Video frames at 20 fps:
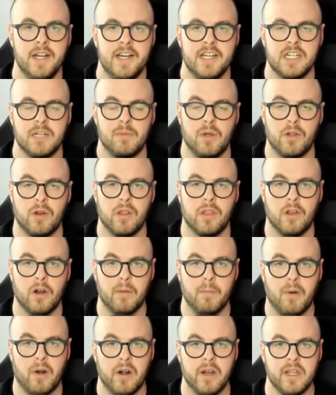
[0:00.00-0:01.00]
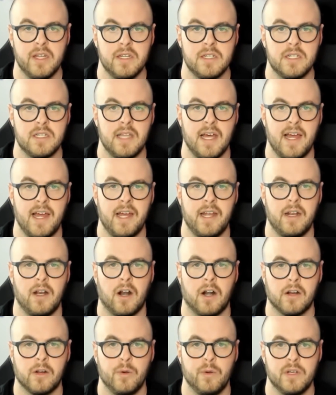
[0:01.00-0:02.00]
some other third parties that
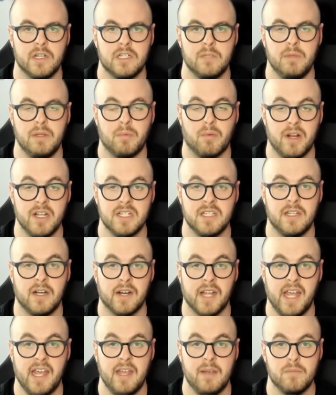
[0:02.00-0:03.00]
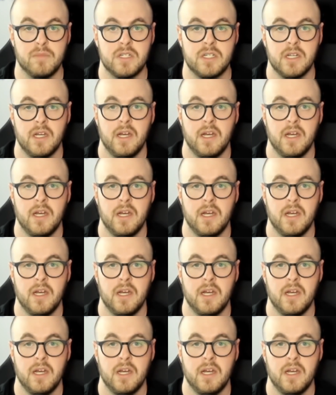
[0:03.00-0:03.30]
are going to be pricing their games